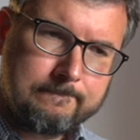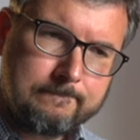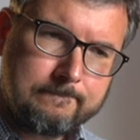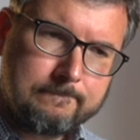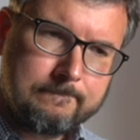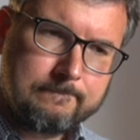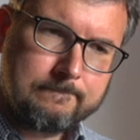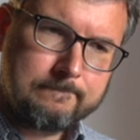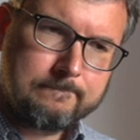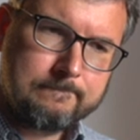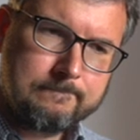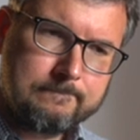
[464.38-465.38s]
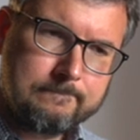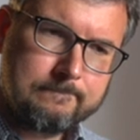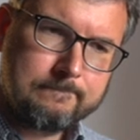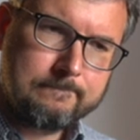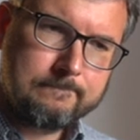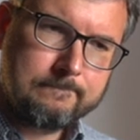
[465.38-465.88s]

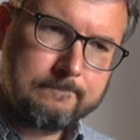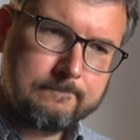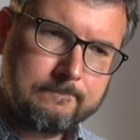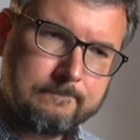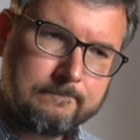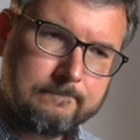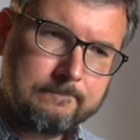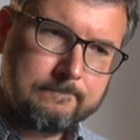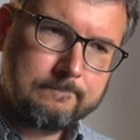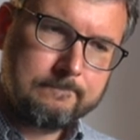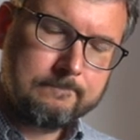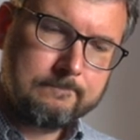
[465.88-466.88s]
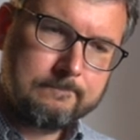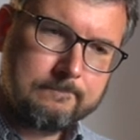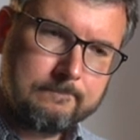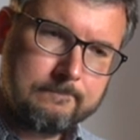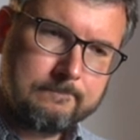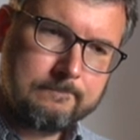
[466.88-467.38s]

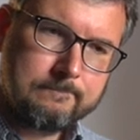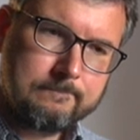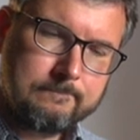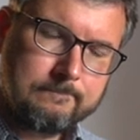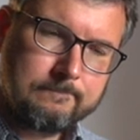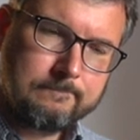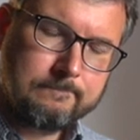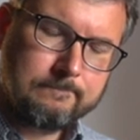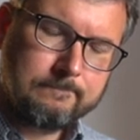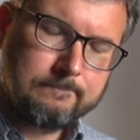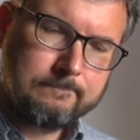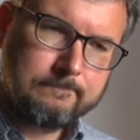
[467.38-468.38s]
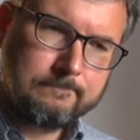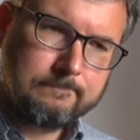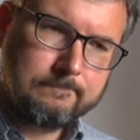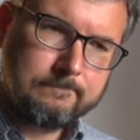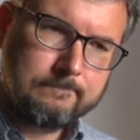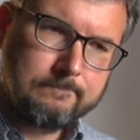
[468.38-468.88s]

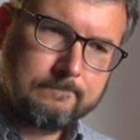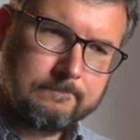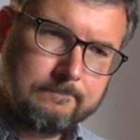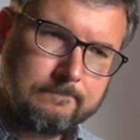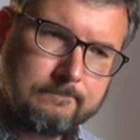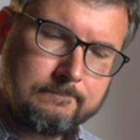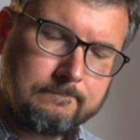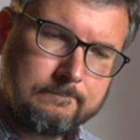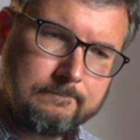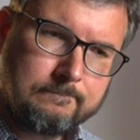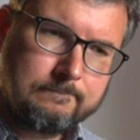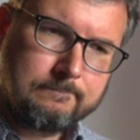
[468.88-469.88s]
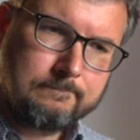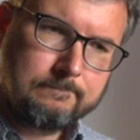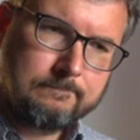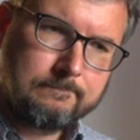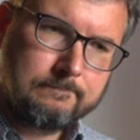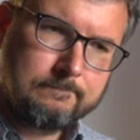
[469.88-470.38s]

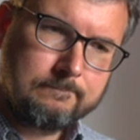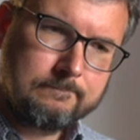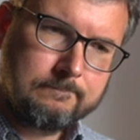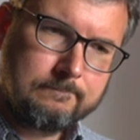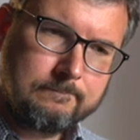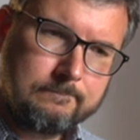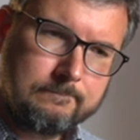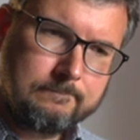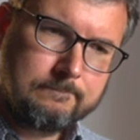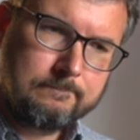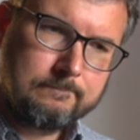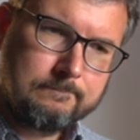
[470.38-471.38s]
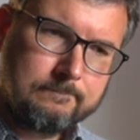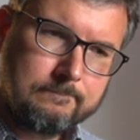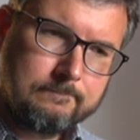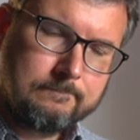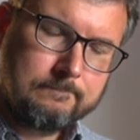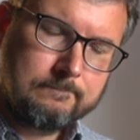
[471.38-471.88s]

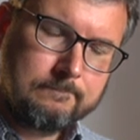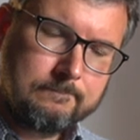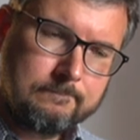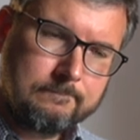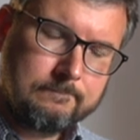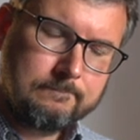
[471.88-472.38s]
No words are spoken by the person on screen.